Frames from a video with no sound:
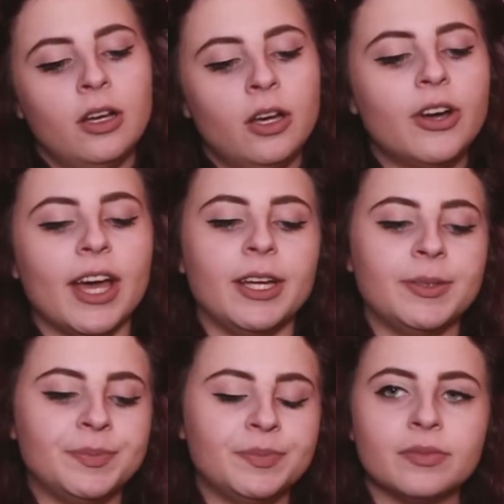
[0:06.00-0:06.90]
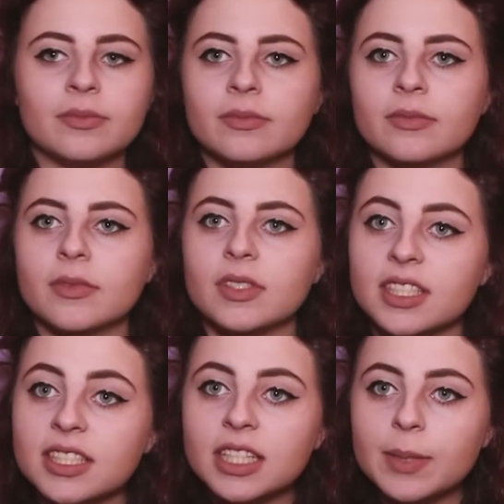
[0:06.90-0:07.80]
Okay,
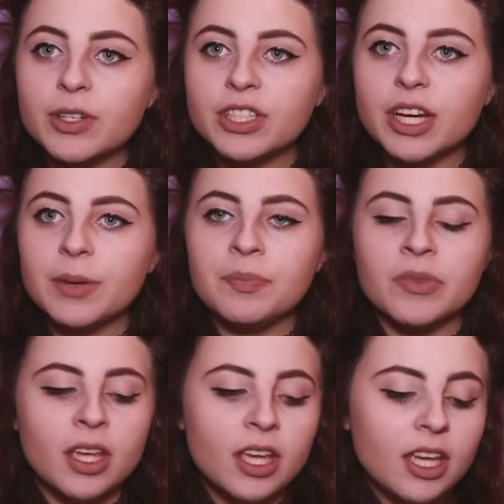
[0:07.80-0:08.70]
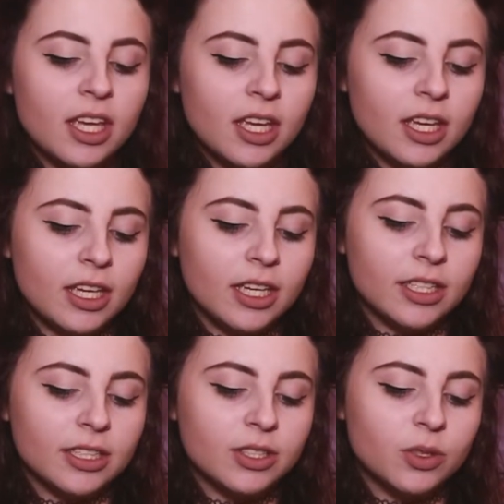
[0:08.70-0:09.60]
disclaimer time.
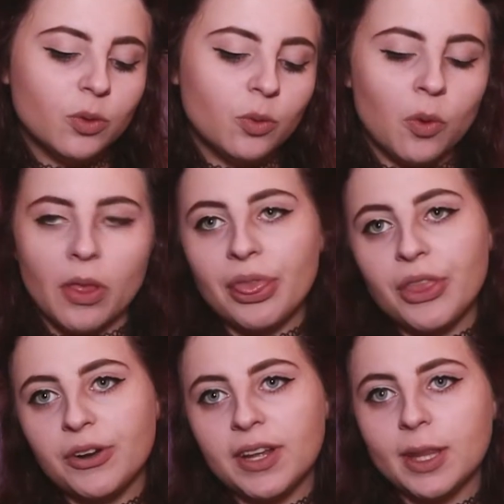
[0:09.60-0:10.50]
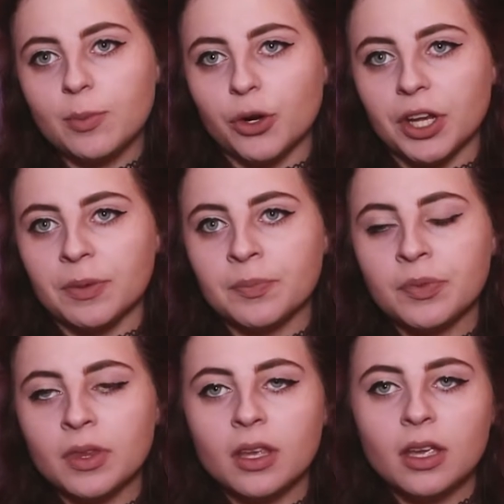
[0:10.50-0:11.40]
It's 1:30 in the morning.
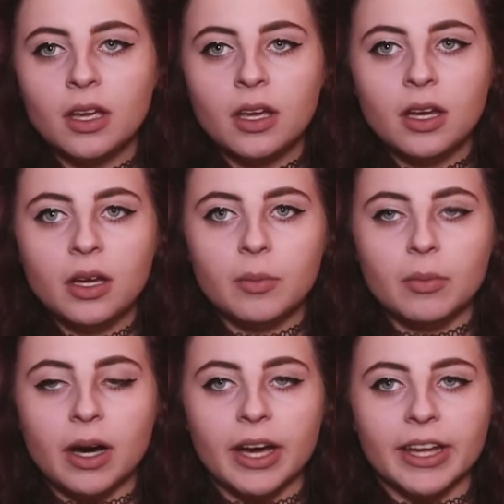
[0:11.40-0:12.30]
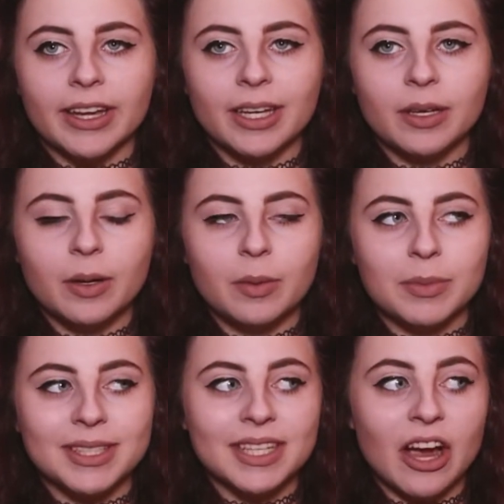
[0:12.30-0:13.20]
My
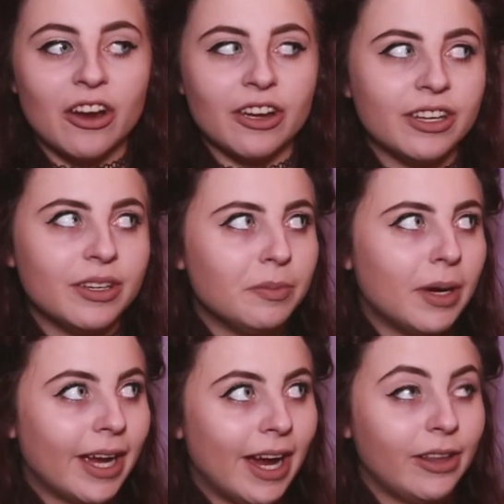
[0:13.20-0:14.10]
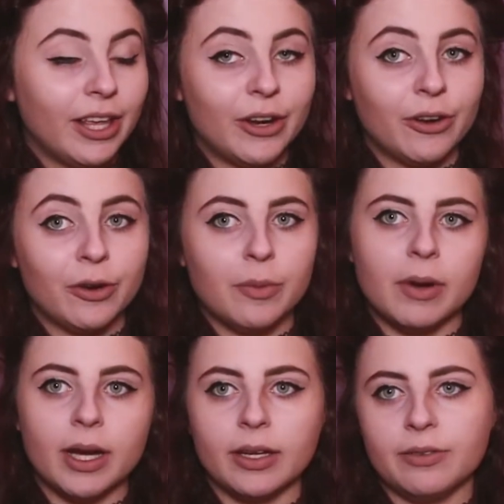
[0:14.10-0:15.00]
mascara, my eyeliner,
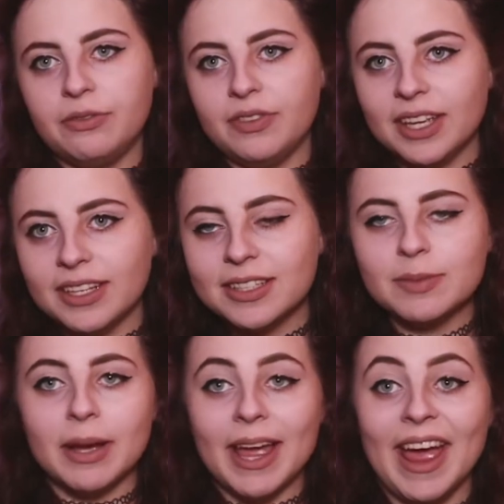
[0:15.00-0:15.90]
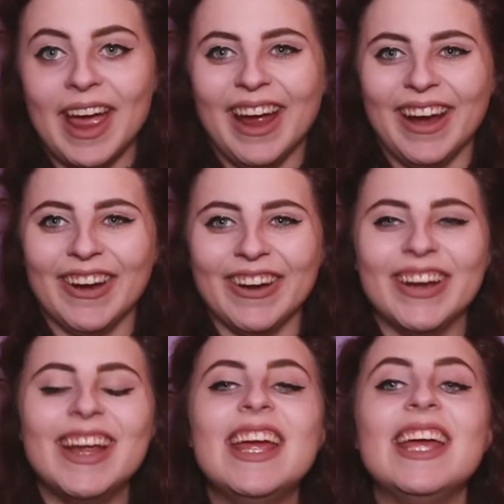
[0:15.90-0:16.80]
my face, my
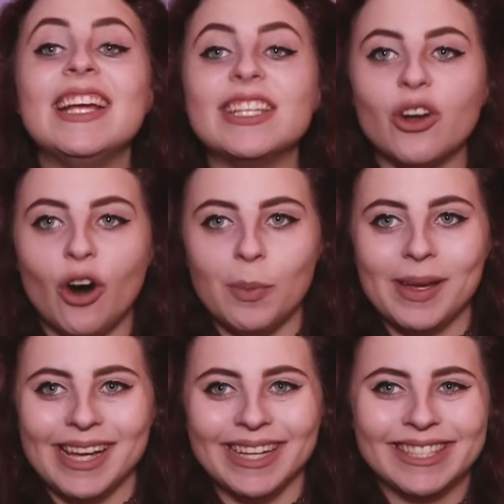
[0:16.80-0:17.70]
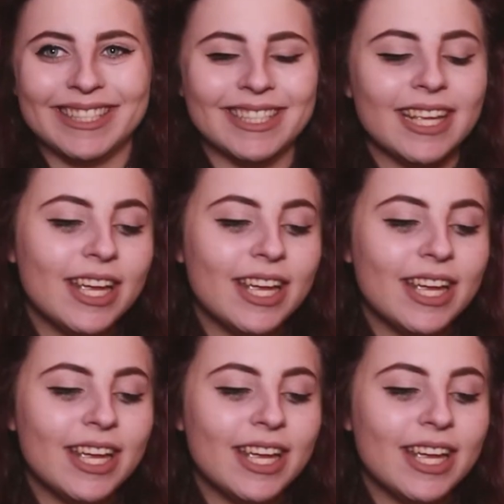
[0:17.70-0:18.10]
hair is a hot mess.